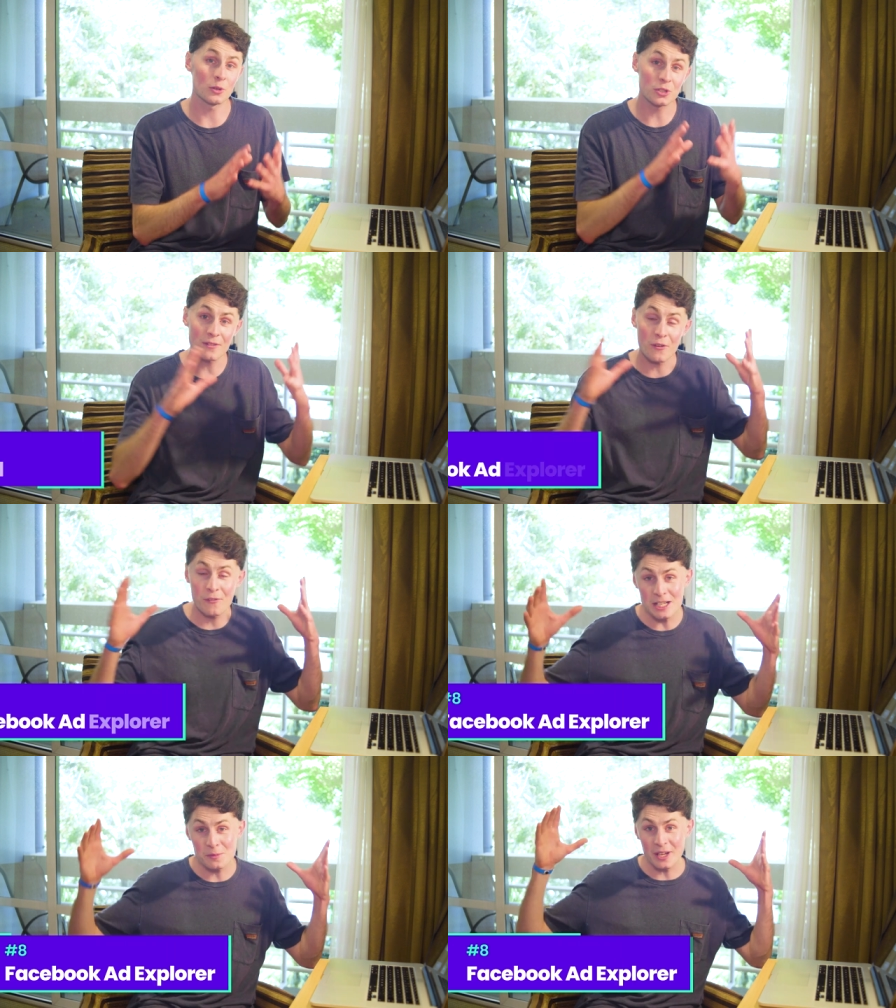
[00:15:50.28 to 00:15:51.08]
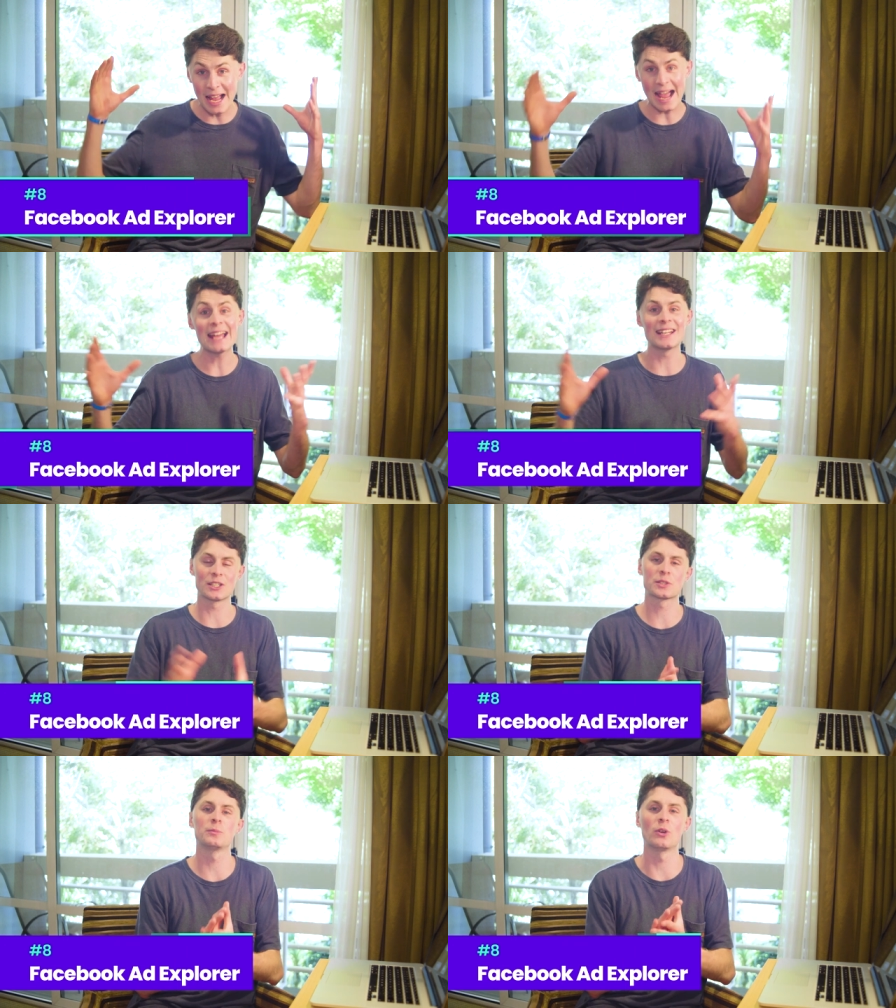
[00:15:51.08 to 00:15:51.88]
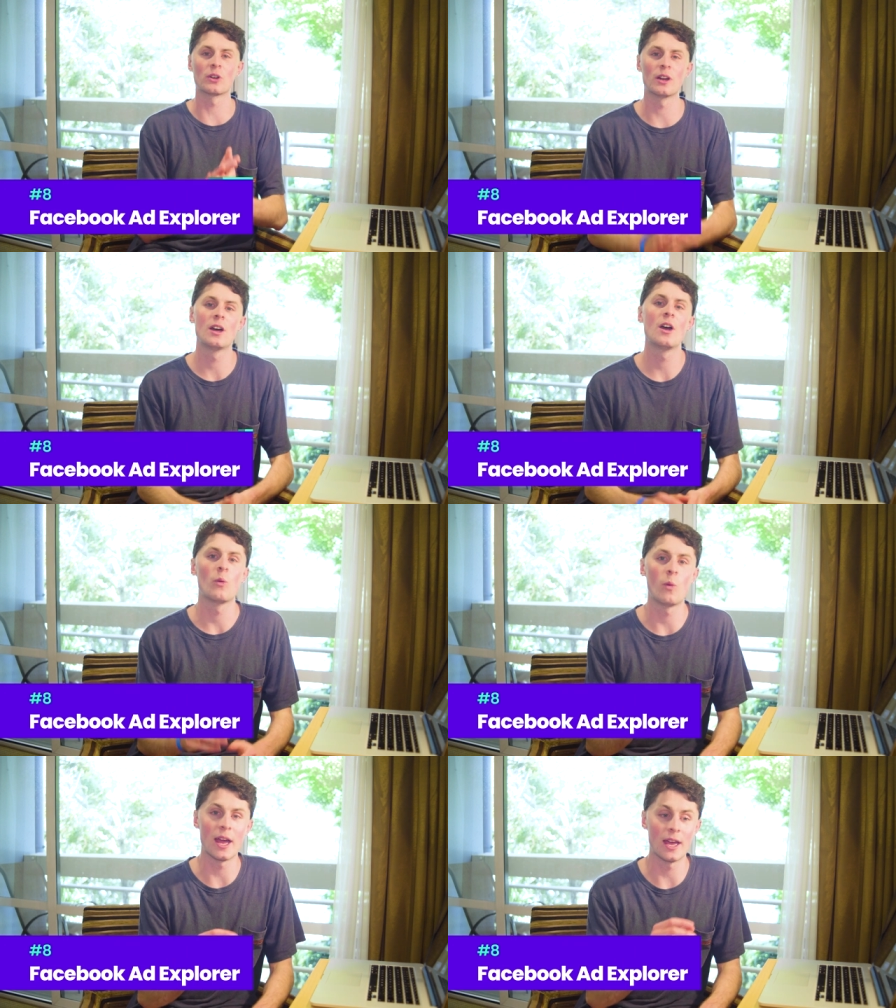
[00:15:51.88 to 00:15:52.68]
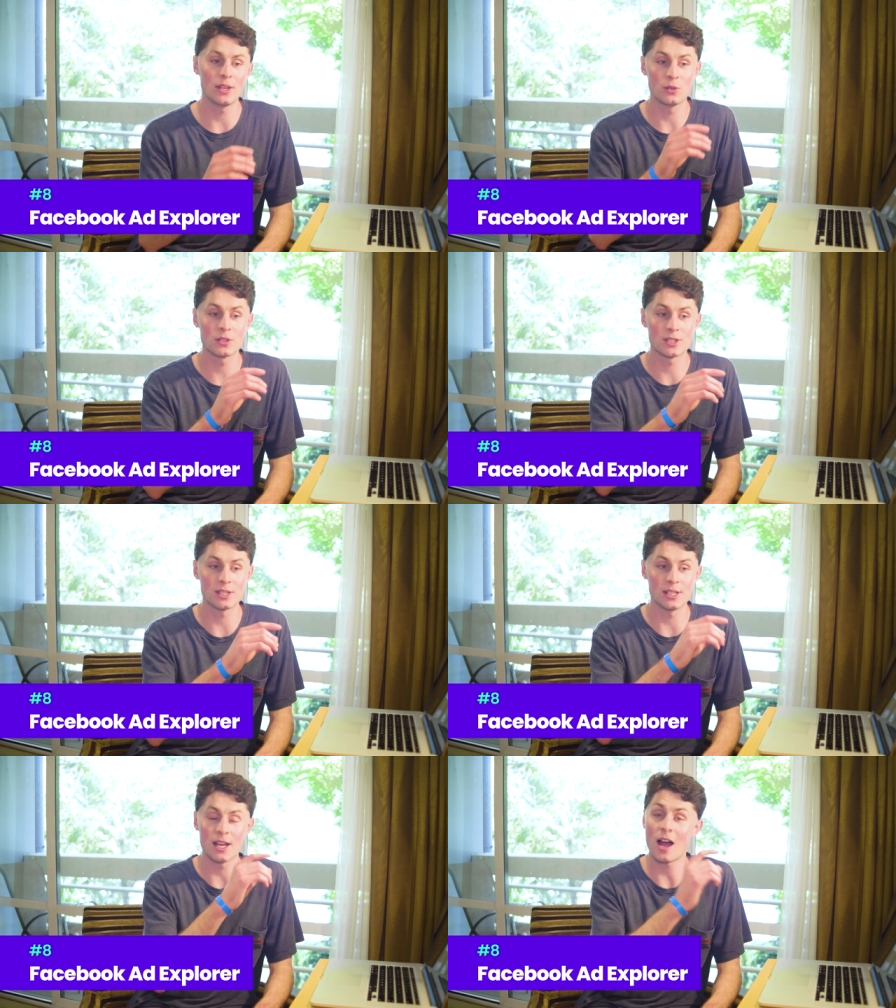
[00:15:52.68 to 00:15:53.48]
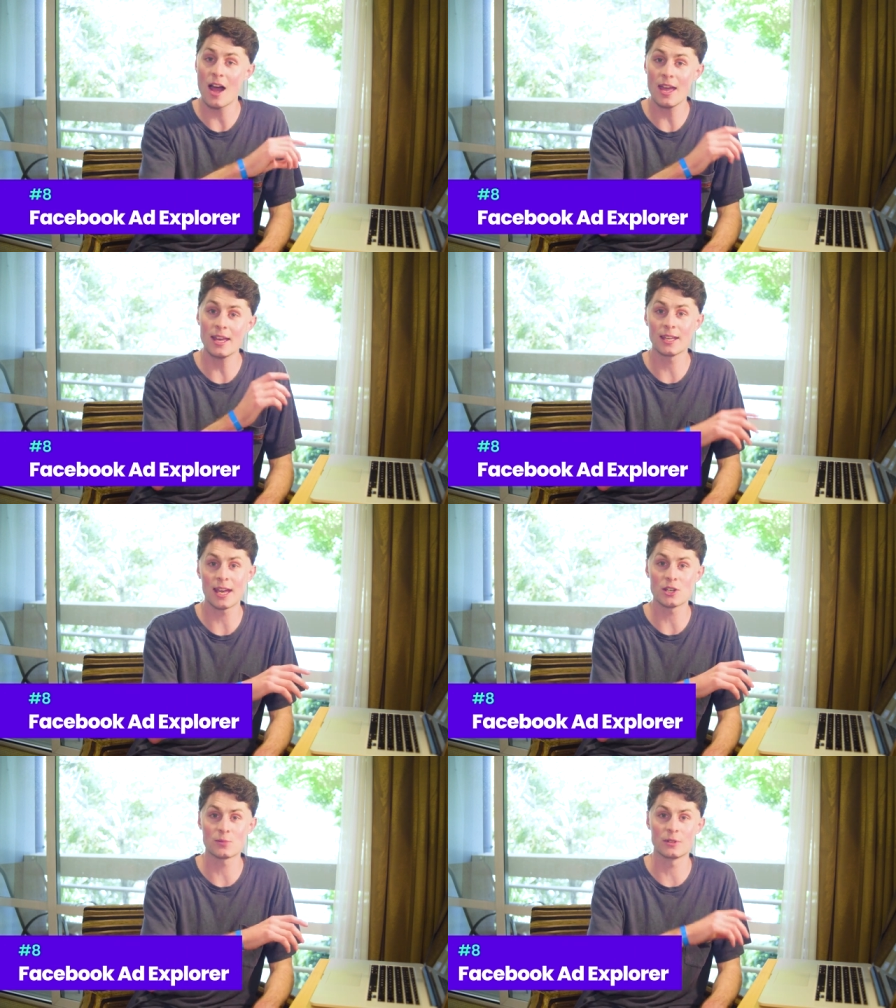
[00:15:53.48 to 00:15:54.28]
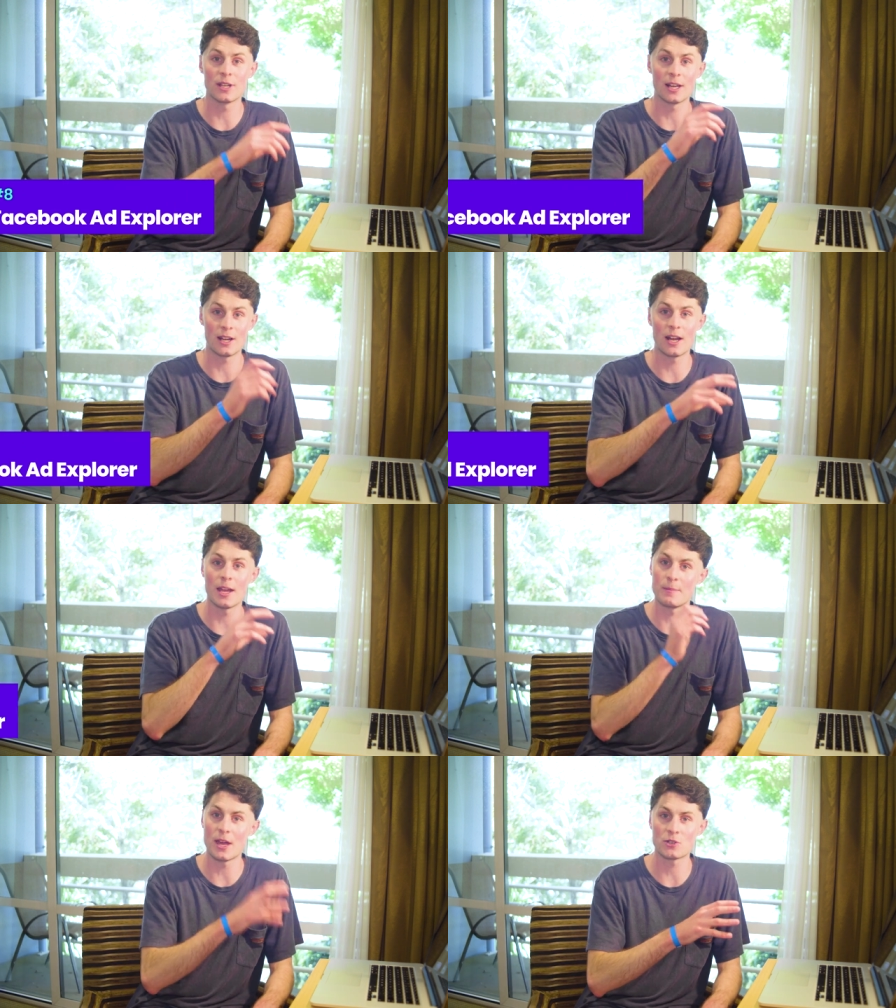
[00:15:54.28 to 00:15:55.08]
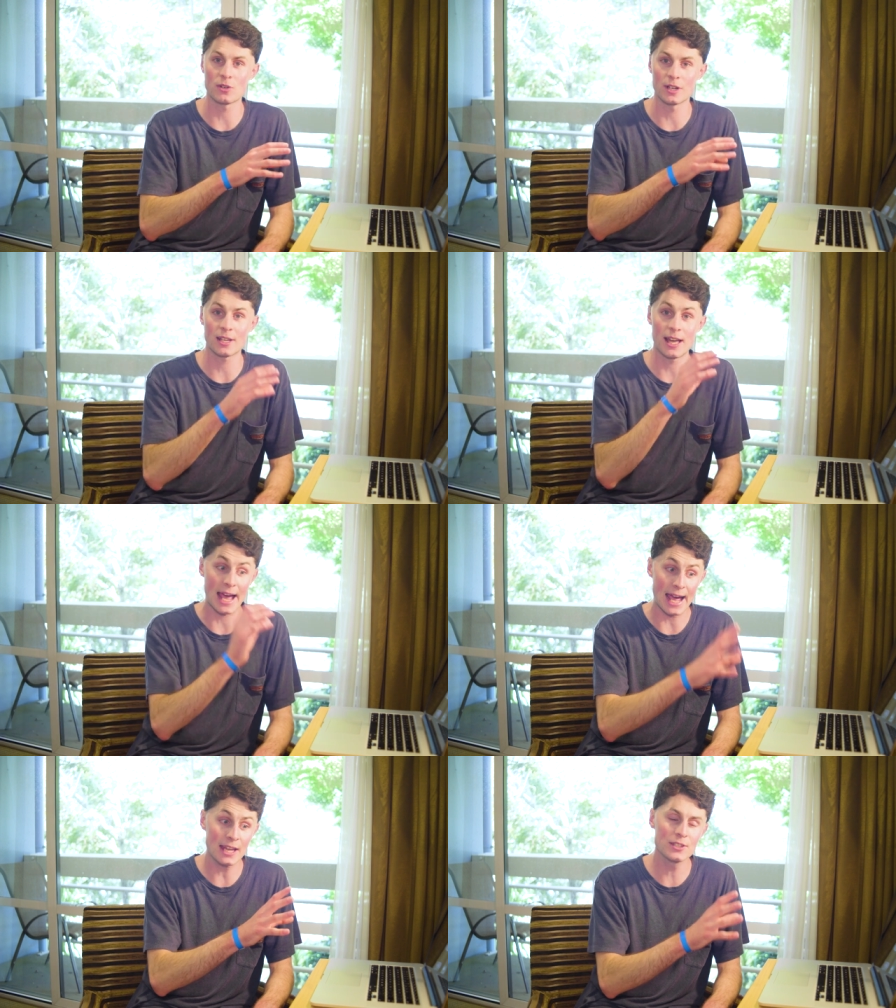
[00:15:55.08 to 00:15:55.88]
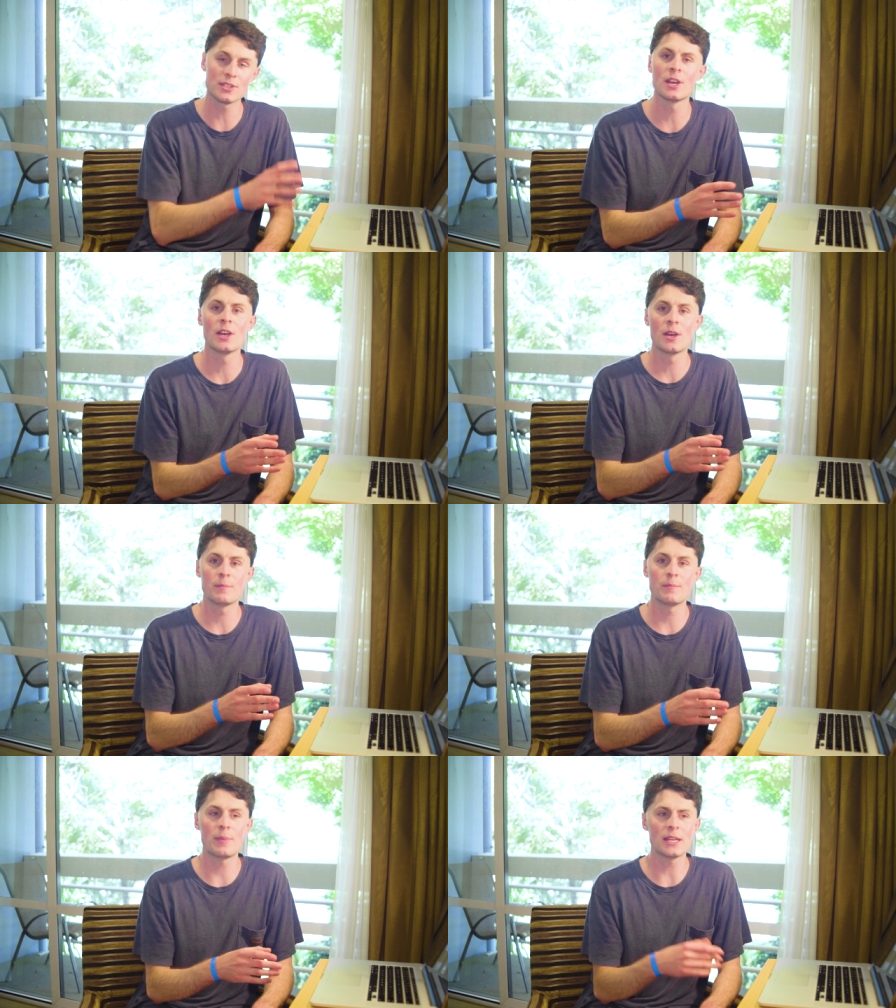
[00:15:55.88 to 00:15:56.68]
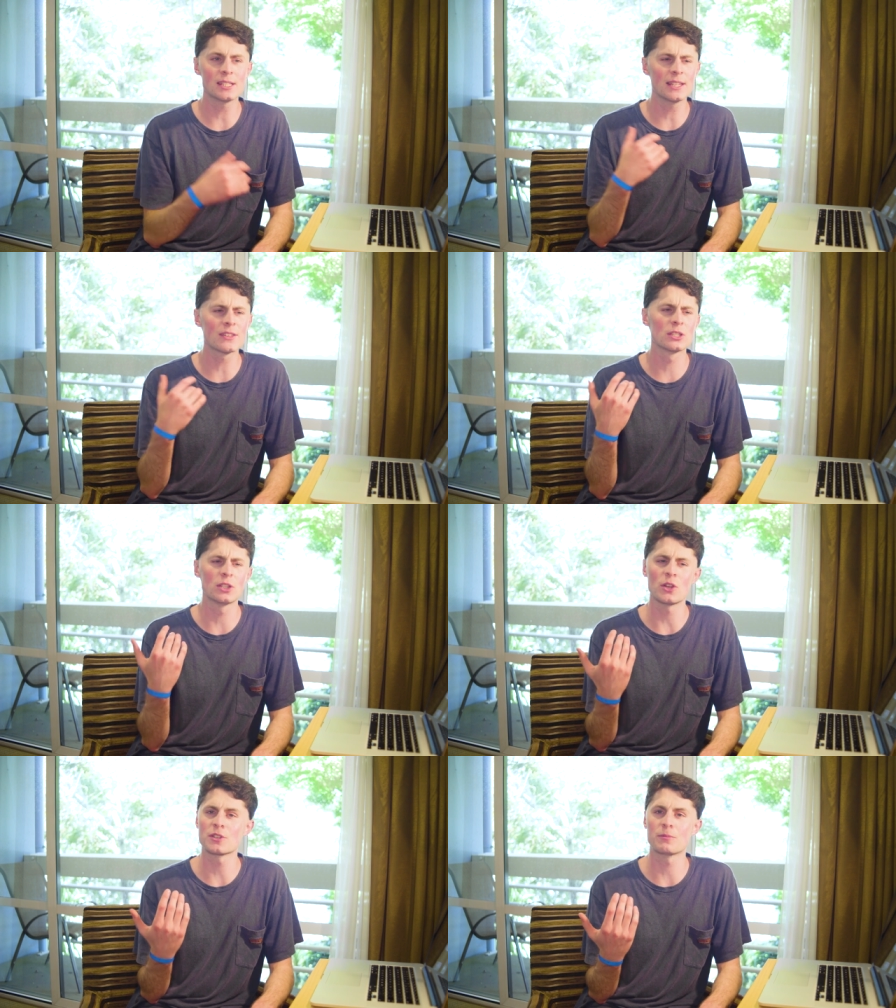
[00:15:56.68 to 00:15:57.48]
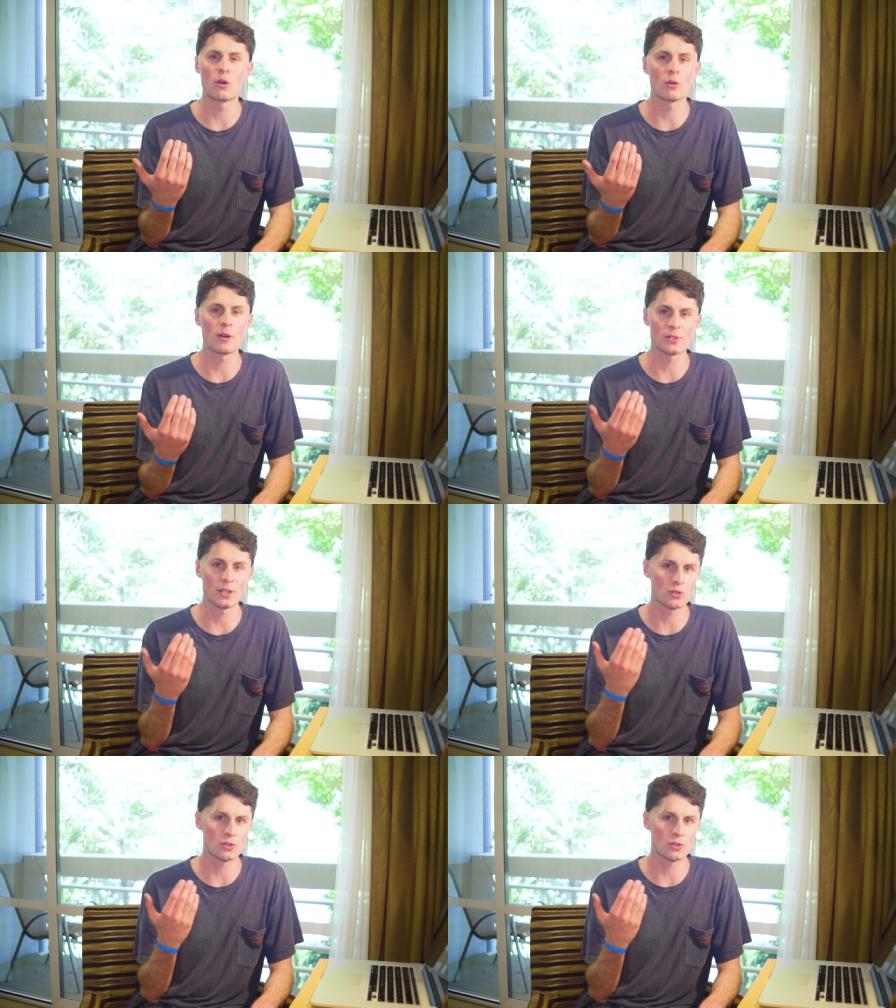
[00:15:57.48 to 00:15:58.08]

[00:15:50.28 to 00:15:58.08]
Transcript: They also have a Facebook Ad Explorer where you can see high engagement and high metric ads Basically, there's lots of programs